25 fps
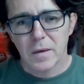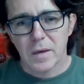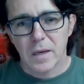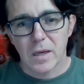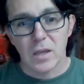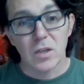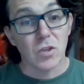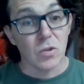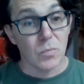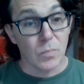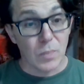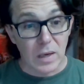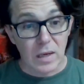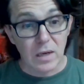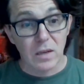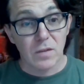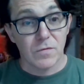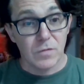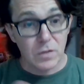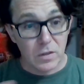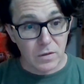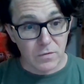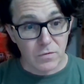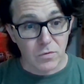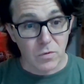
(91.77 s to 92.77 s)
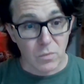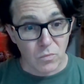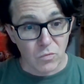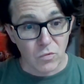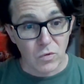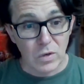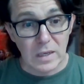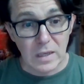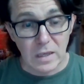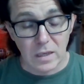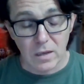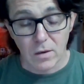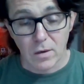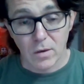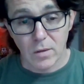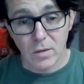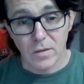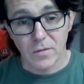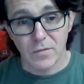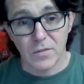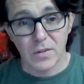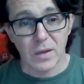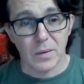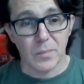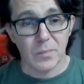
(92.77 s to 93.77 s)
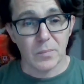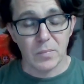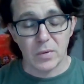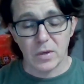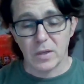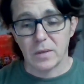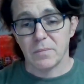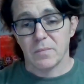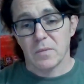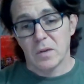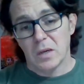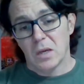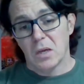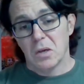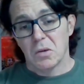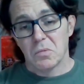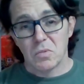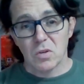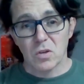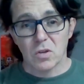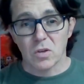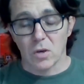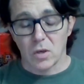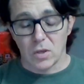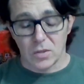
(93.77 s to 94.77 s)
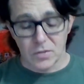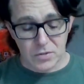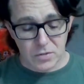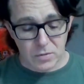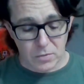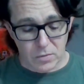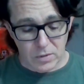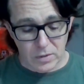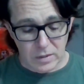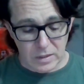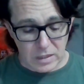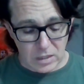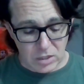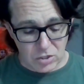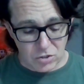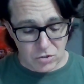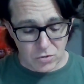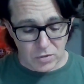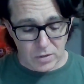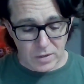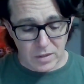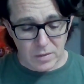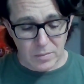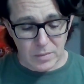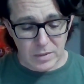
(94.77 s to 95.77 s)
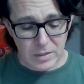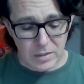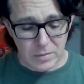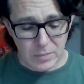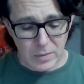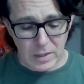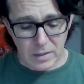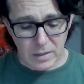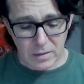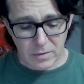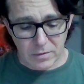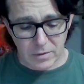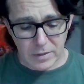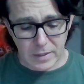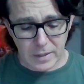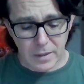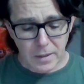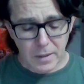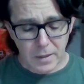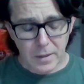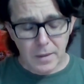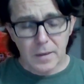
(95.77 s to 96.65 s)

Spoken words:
and you benefit from reading all of them, but you can also really enjoy them independently.